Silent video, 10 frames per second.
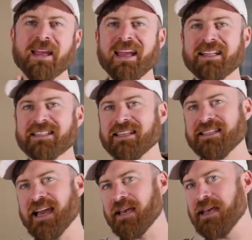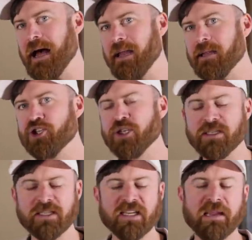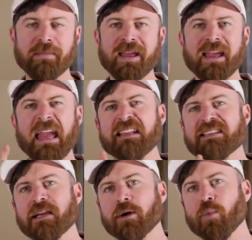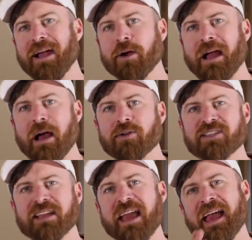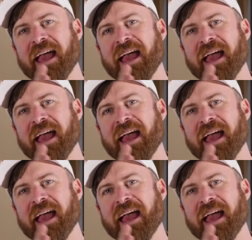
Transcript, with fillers: It's the technology team. It's their warehousing.